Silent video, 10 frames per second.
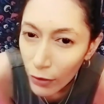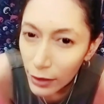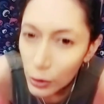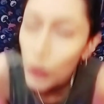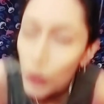
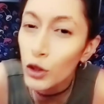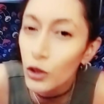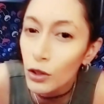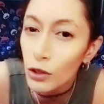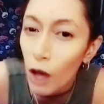Did you just
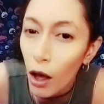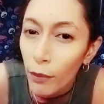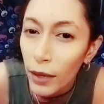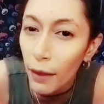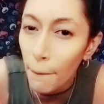call
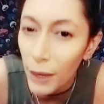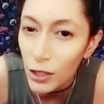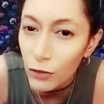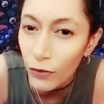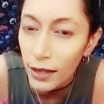me bitch
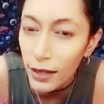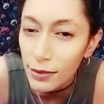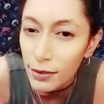face?